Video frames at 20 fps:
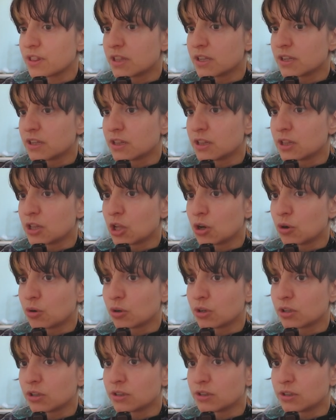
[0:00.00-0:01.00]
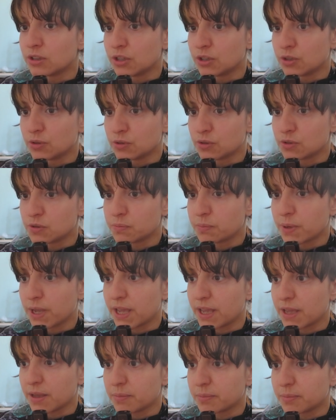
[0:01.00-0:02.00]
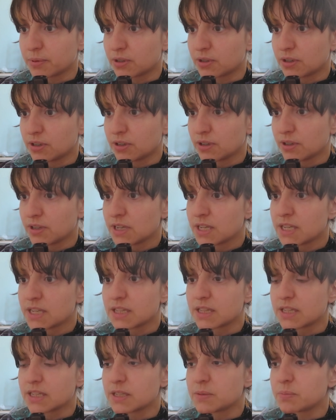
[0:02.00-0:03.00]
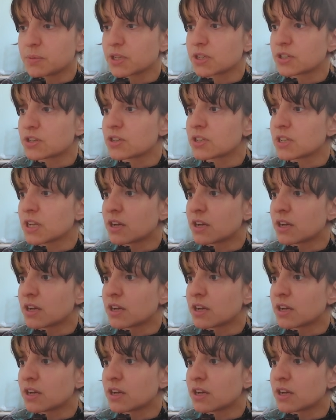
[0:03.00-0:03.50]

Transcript: the local newspaper. These pictures